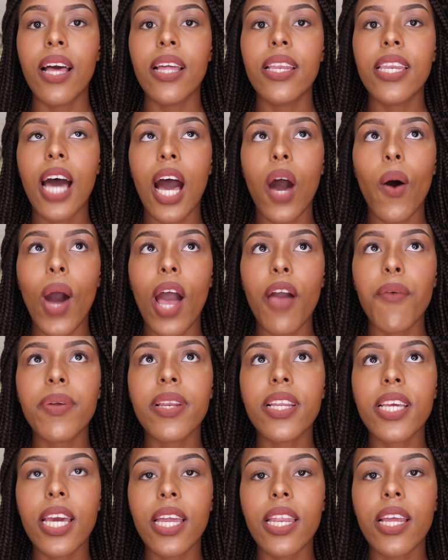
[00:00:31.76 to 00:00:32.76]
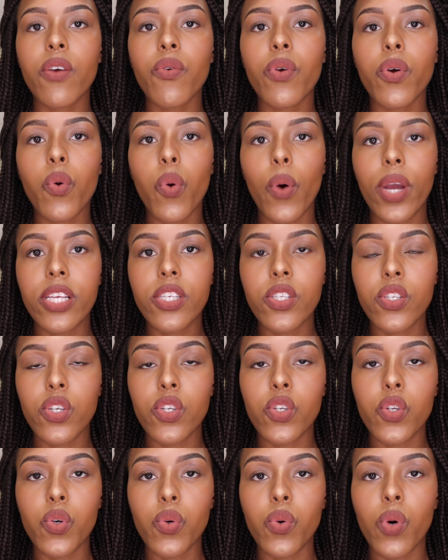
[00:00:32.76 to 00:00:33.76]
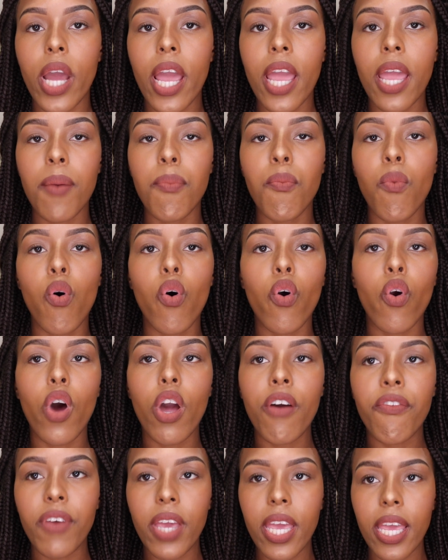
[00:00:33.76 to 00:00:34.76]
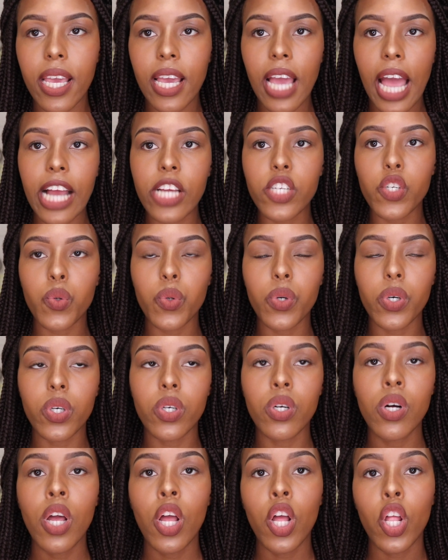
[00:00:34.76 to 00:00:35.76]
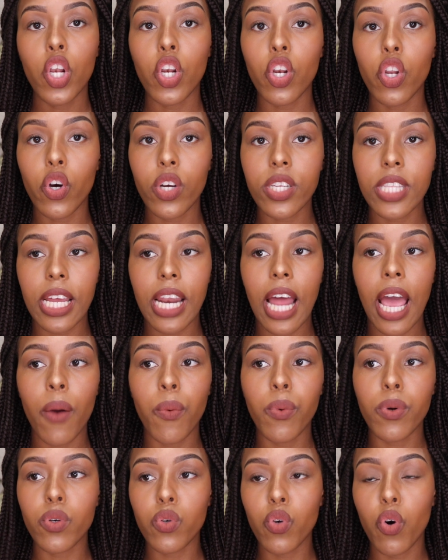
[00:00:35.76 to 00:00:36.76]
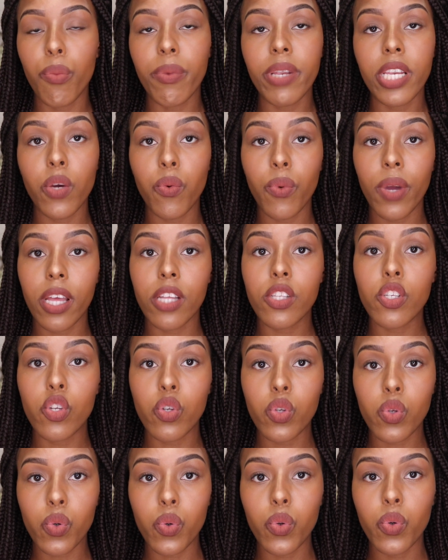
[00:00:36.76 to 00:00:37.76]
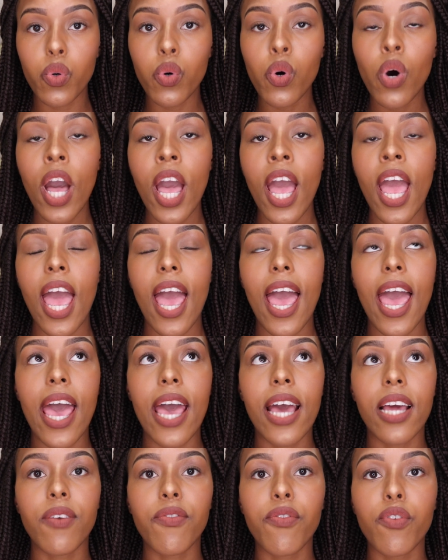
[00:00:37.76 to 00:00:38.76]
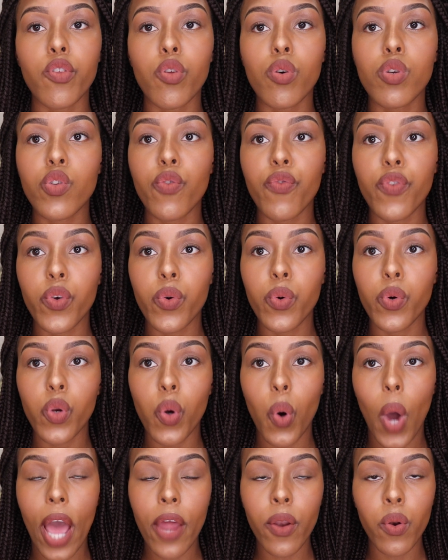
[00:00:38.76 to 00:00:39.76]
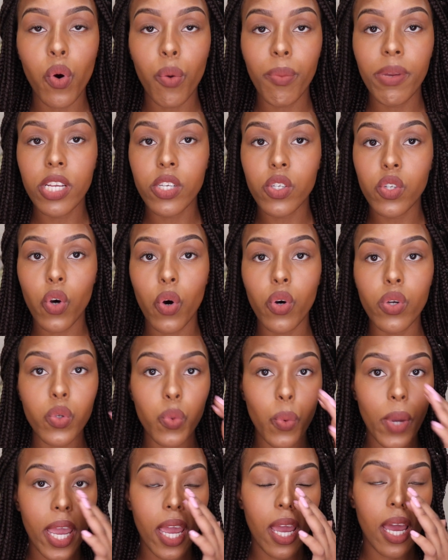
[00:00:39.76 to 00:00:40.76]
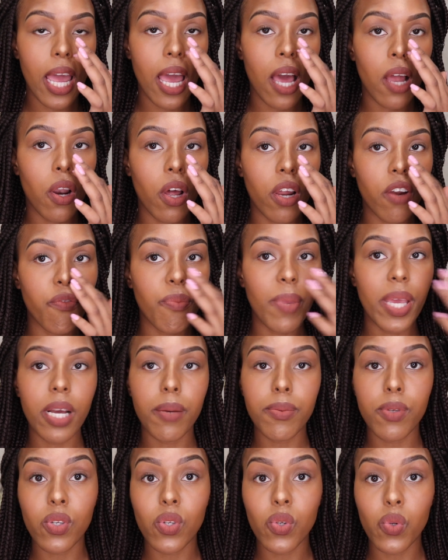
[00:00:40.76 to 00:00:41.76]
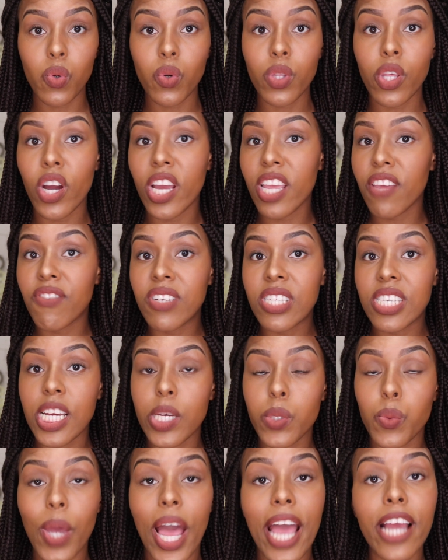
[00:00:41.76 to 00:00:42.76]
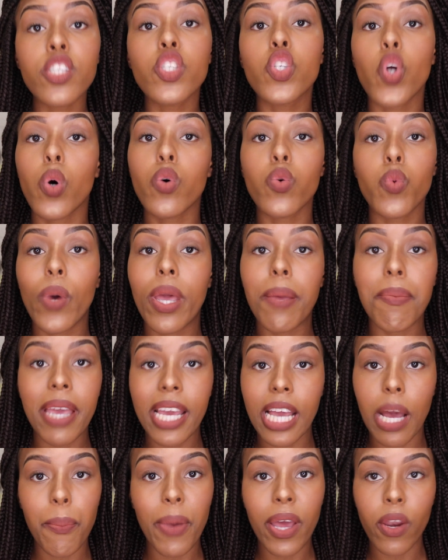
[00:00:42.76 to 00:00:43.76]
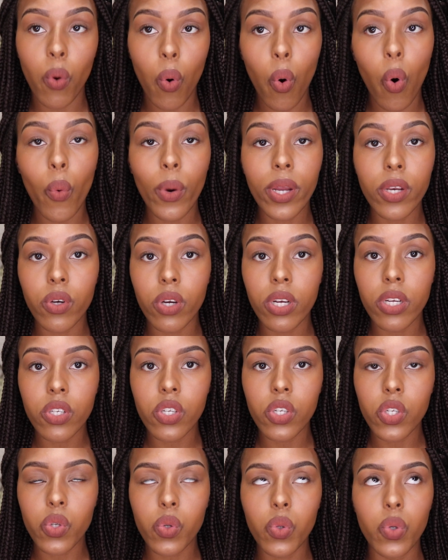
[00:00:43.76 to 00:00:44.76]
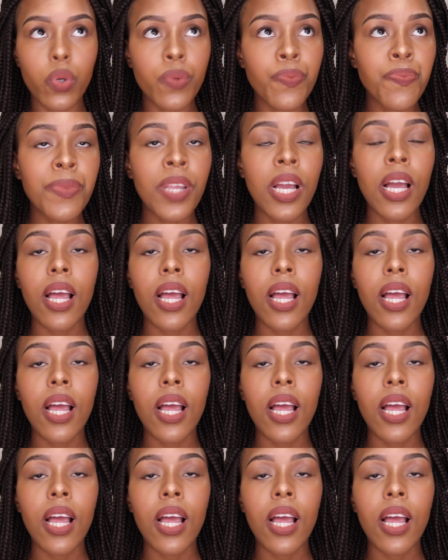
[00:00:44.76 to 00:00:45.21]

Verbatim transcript: Now I've been getting requests to do a more of a casual look that I would normally wear to school, and for those of you who know, I normally don't wear a lot of makeup to school. There are even days where I don't wear makeup at all when going to school,